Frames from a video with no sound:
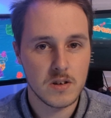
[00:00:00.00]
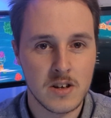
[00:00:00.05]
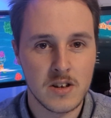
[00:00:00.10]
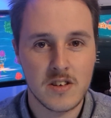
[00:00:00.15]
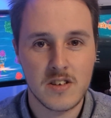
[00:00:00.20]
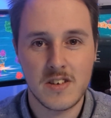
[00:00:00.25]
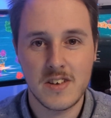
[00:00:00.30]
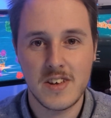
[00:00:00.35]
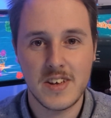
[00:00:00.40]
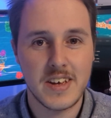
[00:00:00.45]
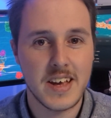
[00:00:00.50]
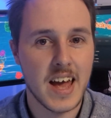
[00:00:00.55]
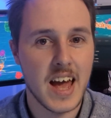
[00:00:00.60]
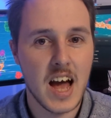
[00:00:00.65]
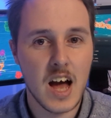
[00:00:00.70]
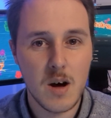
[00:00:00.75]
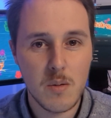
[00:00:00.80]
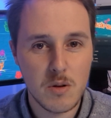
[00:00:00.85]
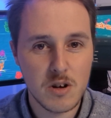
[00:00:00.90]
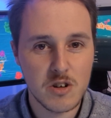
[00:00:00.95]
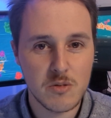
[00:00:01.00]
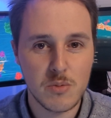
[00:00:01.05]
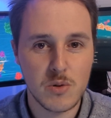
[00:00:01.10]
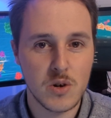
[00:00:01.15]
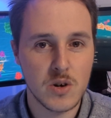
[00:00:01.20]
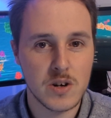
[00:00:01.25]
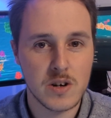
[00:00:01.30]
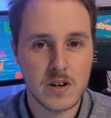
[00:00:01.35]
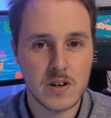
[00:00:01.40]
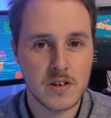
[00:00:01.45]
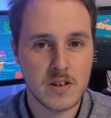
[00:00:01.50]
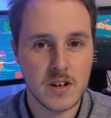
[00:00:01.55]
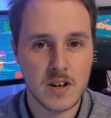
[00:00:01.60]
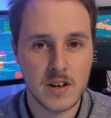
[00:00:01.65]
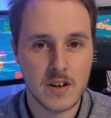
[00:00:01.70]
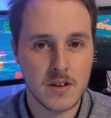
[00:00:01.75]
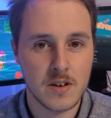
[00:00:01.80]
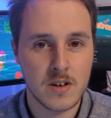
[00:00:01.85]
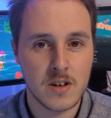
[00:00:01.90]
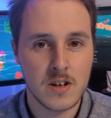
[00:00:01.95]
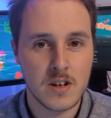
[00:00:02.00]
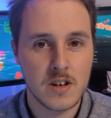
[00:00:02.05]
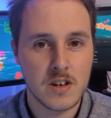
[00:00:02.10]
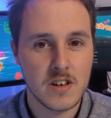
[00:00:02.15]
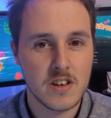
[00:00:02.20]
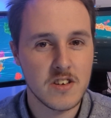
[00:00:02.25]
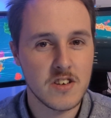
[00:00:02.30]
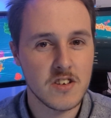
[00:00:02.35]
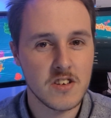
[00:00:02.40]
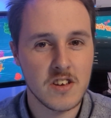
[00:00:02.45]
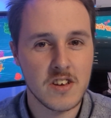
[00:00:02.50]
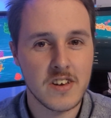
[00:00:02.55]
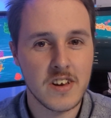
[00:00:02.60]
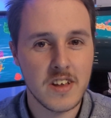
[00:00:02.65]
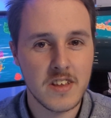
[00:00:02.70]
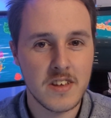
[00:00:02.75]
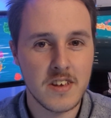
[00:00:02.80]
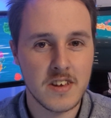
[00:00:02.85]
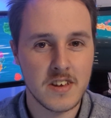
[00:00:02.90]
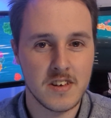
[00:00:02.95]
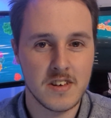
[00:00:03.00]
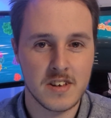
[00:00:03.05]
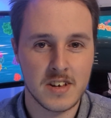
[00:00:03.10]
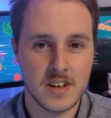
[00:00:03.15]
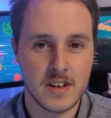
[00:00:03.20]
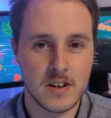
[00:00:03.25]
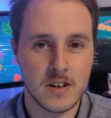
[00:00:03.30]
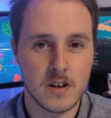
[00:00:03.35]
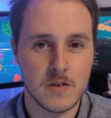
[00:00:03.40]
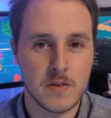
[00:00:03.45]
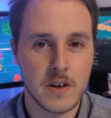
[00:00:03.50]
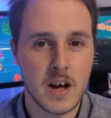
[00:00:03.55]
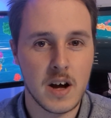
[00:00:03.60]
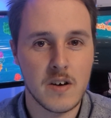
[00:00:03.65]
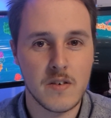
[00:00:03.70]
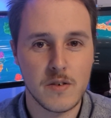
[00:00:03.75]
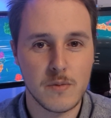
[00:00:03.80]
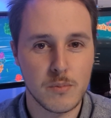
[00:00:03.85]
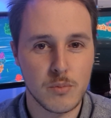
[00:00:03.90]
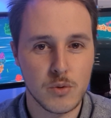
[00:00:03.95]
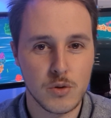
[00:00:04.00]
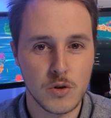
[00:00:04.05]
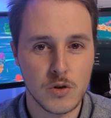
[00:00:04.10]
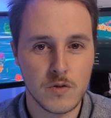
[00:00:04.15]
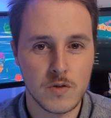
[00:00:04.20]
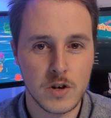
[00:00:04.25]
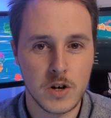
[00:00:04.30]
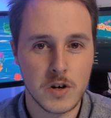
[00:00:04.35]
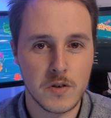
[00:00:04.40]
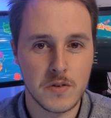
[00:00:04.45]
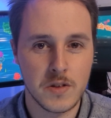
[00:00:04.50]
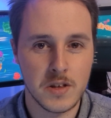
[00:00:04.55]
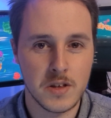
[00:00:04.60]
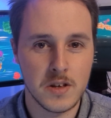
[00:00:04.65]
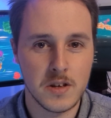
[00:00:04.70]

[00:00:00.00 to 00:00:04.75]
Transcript: Seeing how much more I got done is just another indicator of how I've improved over the